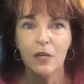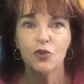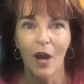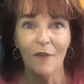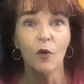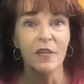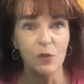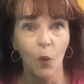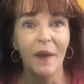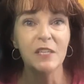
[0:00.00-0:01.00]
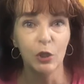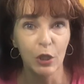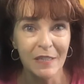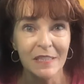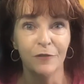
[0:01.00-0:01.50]
Travel is going to
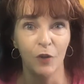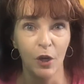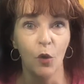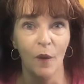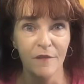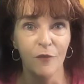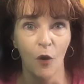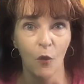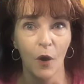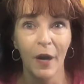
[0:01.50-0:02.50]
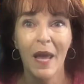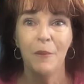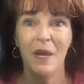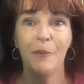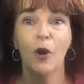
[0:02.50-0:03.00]
look different going forward.
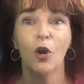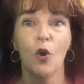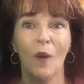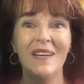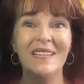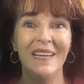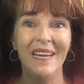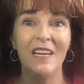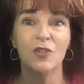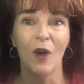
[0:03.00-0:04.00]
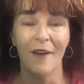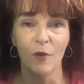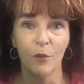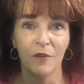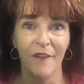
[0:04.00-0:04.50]
People are going to need
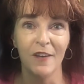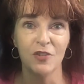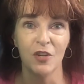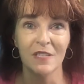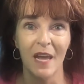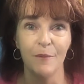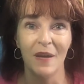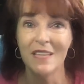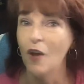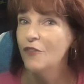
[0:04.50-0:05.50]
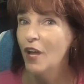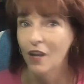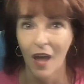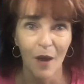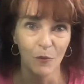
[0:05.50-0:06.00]
travel professionals like myself a
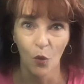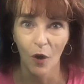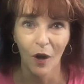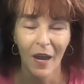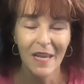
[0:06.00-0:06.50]
lot more.